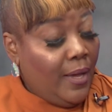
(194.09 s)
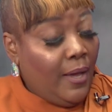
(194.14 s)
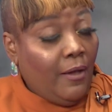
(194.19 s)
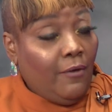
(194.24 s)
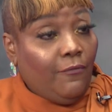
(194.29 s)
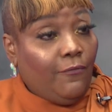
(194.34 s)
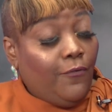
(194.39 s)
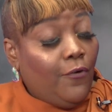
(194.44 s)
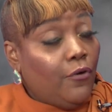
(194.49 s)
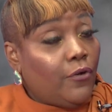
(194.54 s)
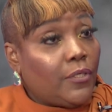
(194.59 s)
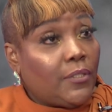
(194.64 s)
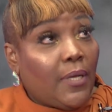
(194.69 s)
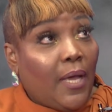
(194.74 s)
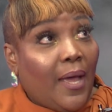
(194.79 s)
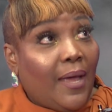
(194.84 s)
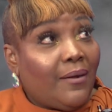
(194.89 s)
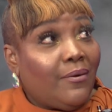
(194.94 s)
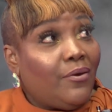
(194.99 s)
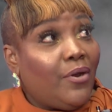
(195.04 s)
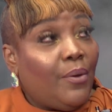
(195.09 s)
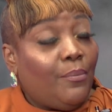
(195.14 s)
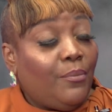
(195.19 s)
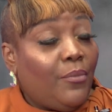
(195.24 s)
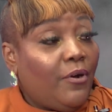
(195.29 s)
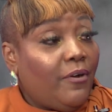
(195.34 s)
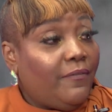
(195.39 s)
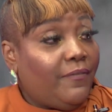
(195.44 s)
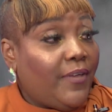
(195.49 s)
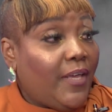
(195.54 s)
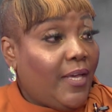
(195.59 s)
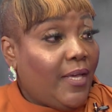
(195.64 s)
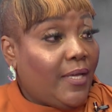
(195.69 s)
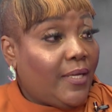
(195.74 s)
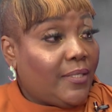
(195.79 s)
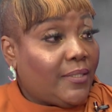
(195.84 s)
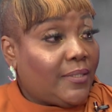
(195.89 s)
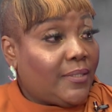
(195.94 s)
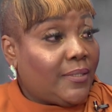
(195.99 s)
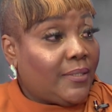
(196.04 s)
For a number of
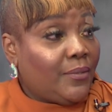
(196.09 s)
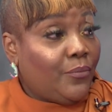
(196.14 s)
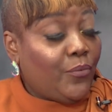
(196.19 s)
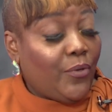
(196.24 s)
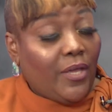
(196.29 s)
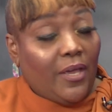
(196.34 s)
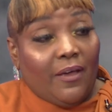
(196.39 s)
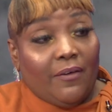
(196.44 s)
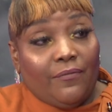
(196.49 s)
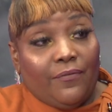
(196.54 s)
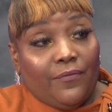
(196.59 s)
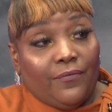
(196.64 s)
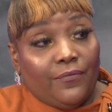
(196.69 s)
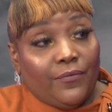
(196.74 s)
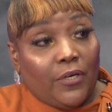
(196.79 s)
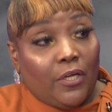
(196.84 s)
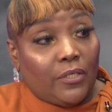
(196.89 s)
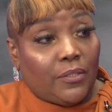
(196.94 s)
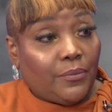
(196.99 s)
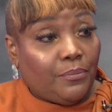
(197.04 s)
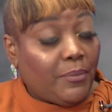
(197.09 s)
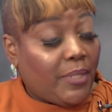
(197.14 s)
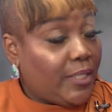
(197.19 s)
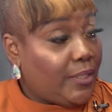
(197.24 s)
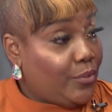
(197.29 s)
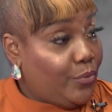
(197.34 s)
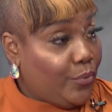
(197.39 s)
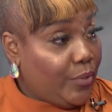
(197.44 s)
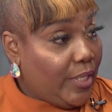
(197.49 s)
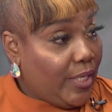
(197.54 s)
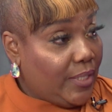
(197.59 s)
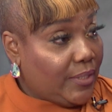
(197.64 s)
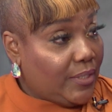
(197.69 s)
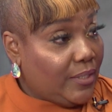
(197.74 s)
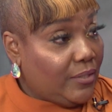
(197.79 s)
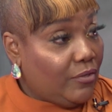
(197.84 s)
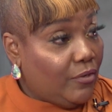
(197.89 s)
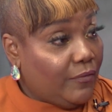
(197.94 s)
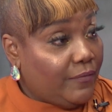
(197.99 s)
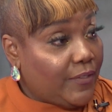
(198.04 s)
years, we have not made 2 years
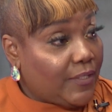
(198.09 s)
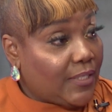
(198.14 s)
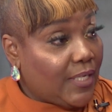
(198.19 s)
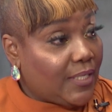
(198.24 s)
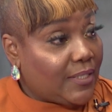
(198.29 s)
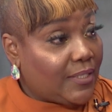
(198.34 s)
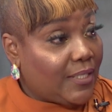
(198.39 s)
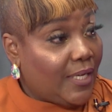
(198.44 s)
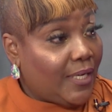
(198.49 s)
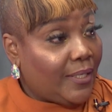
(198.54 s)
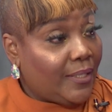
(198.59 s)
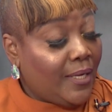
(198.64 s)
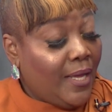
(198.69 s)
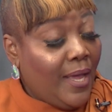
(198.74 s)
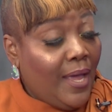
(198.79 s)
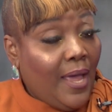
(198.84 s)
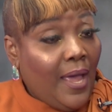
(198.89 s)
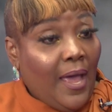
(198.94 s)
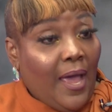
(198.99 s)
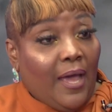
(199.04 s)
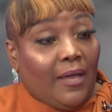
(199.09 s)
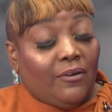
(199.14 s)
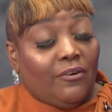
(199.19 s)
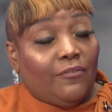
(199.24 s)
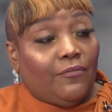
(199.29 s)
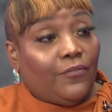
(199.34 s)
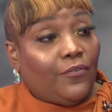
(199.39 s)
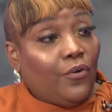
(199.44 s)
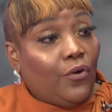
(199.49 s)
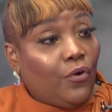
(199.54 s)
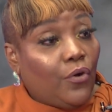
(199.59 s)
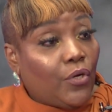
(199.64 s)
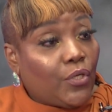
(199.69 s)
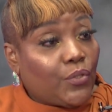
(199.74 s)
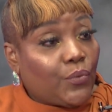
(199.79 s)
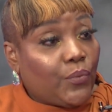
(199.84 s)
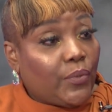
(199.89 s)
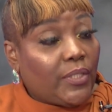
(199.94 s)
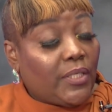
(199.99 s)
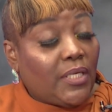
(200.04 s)
in office as yet. And of
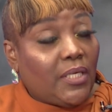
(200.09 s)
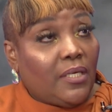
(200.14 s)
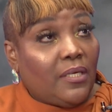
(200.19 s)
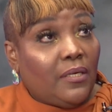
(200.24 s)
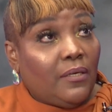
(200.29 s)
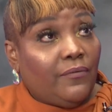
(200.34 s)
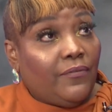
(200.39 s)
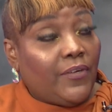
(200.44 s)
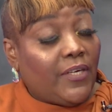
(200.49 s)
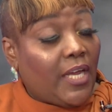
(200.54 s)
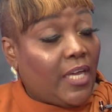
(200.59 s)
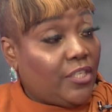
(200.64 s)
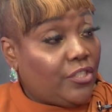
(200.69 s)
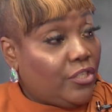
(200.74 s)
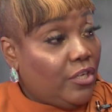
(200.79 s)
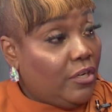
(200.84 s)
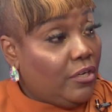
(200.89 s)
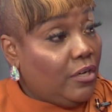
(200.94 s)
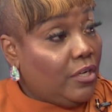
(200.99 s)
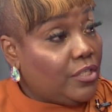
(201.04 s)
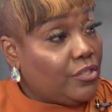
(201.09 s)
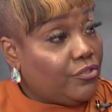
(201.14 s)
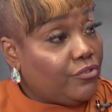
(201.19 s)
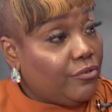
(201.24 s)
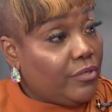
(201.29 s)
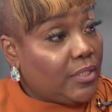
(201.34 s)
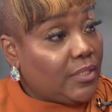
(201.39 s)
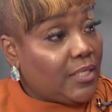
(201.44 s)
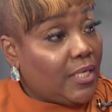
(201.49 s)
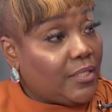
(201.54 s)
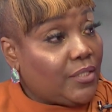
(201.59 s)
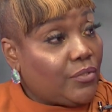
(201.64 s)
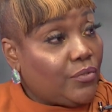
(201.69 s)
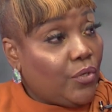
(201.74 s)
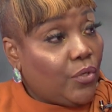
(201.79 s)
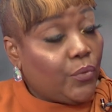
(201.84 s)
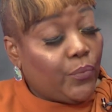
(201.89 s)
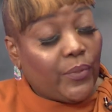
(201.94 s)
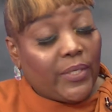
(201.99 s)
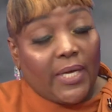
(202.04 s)
course, with the financial constraints and
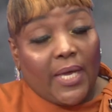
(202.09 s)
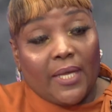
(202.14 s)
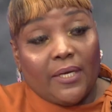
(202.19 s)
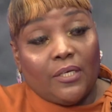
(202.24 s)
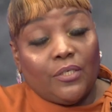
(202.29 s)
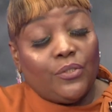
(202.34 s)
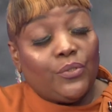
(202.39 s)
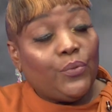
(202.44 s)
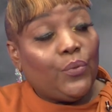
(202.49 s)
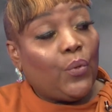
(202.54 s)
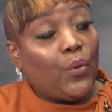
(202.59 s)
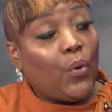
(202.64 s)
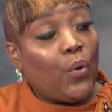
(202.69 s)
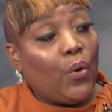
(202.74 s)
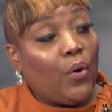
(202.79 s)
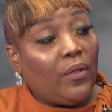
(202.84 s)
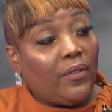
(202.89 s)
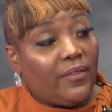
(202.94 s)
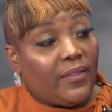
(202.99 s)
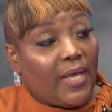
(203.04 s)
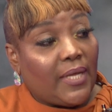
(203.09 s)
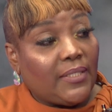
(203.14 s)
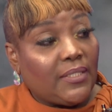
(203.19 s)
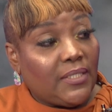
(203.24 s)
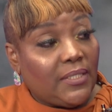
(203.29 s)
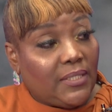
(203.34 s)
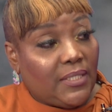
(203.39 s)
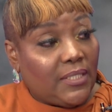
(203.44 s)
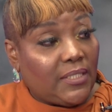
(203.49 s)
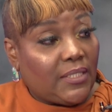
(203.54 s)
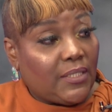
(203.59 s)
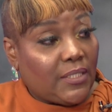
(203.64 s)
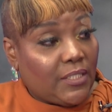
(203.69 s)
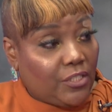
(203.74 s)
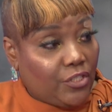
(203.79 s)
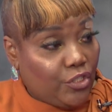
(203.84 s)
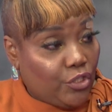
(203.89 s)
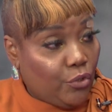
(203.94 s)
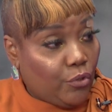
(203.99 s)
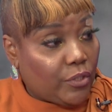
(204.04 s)
so on, we cannot do all that in this
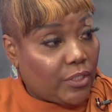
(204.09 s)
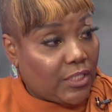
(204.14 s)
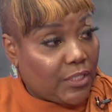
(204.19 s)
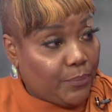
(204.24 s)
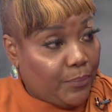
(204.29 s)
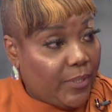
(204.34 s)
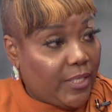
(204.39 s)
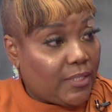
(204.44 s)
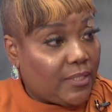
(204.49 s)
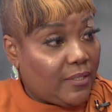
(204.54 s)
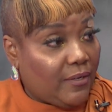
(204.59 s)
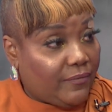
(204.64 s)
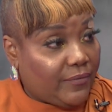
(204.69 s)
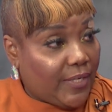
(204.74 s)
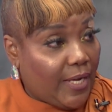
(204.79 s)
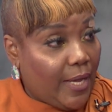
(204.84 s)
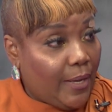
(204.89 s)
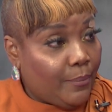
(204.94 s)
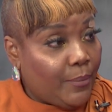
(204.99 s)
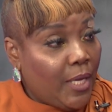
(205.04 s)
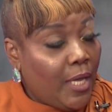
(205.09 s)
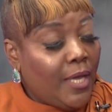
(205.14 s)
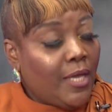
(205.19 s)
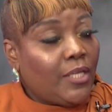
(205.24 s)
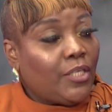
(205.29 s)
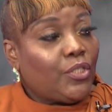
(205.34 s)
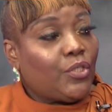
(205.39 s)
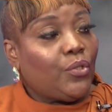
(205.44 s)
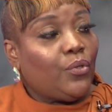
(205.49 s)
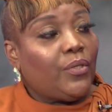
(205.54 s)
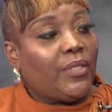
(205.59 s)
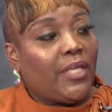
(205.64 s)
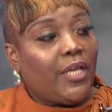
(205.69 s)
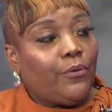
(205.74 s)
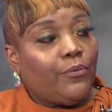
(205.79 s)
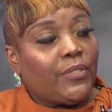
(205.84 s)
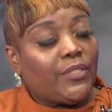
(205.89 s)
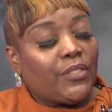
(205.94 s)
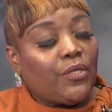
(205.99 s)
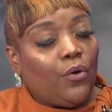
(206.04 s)
short space of time. So
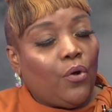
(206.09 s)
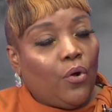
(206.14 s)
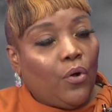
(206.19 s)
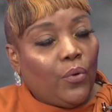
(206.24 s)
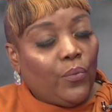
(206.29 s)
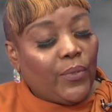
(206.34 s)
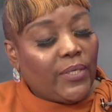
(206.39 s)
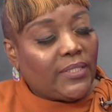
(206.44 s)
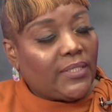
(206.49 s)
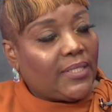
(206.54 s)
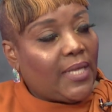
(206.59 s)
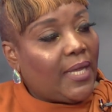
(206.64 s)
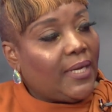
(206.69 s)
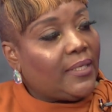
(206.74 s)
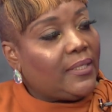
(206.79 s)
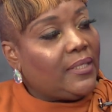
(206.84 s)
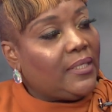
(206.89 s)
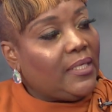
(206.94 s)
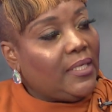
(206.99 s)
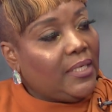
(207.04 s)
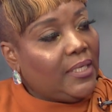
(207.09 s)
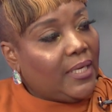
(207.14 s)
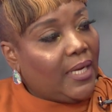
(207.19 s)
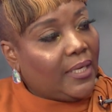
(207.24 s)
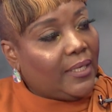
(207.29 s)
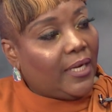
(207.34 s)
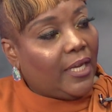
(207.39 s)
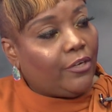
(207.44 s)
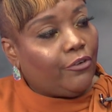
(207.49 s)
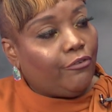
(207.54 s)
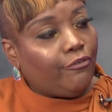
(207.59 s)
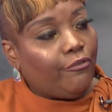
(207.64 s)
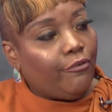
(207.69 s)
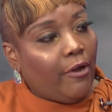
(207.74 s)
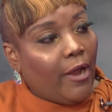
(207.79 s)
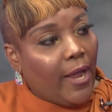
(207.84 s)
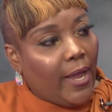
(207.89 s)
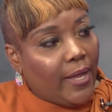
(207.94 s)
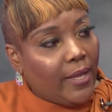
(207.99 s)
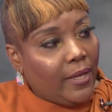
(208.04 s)
there is always that need and that
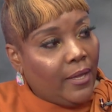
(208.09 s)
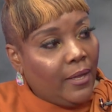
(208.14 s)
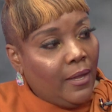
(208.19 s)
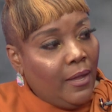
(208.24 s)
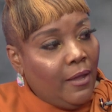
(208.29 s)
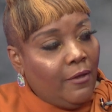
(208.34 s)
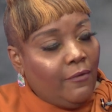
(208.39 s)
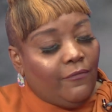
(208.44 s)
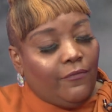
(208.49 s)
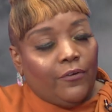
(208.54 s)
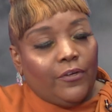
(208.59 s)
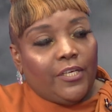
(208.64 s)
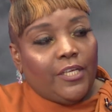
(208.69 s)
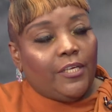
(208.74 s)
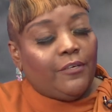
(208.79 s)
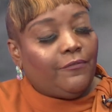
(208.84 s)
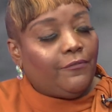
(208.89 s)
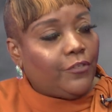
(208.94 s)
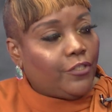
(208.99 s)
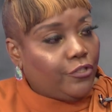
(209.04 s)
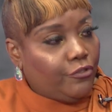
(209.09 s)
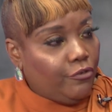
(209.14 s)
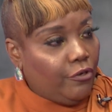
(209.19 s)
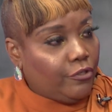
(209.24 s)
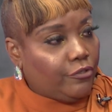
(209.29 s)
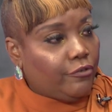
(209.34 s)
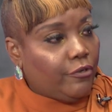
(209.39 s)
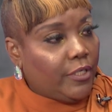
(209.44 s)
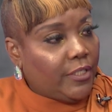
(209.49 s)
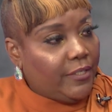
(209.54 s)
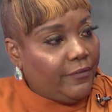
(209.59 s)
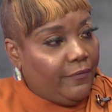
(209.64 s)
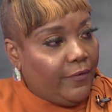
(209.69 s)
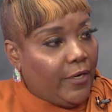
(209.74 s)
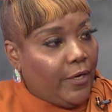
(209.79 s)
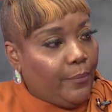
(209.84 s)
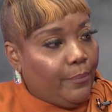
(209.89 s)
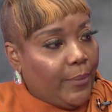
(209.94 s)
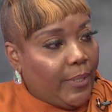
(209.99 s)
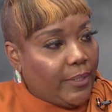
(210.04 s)
cry for the infrastructural
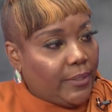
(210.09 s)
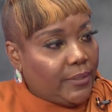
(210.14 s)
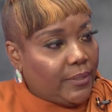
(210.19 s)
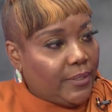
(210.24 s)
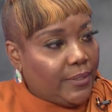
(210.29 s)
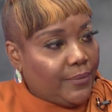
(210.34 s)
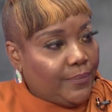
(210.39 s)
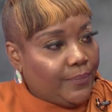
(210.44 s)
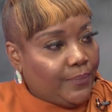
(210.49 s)
development.